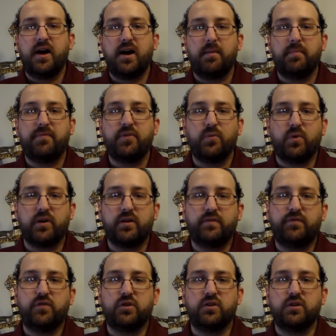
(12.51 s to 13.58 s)
If you want
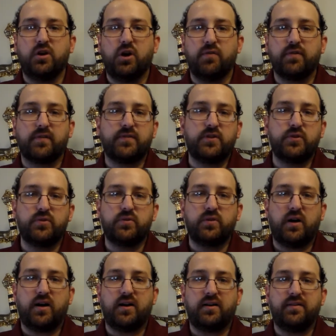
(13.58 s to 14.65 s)
a full
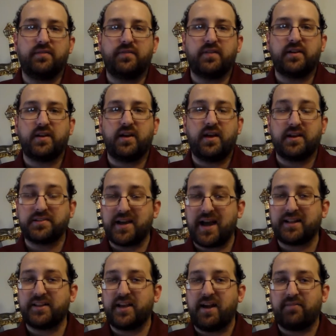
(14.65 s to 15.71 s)
overview of
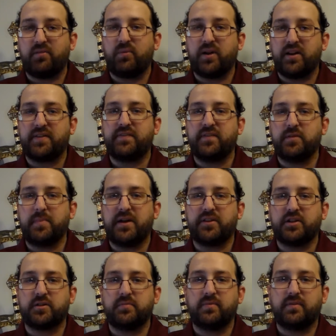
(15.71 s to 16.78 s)
exactly what I feel
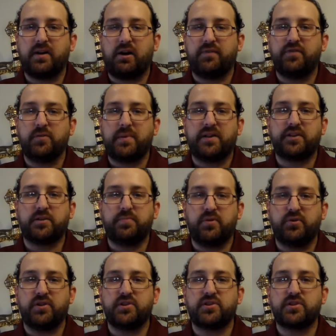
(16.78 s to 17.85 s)
about how I feel about the
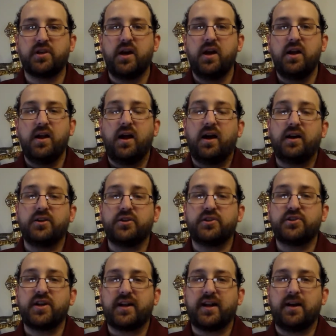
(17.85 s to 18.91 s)
components,
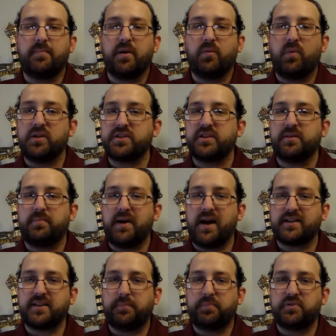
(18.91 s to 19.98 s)
you can check out my What's in the
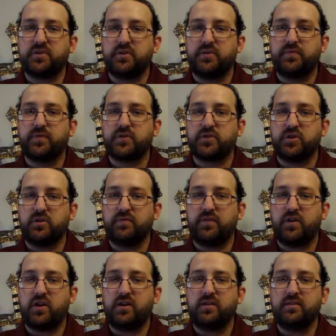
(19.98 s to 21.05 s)
Box episode for
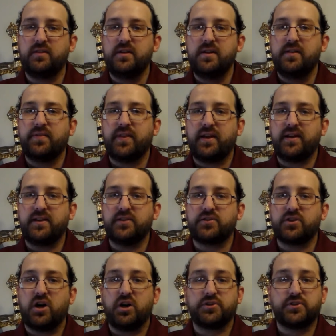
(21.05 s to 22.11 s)
Soulfall that
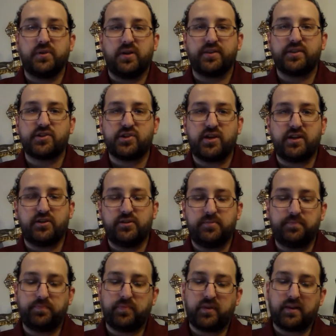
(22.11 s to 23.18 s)
is also on this
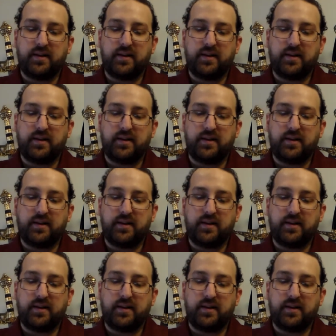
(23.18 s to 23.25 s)
channel.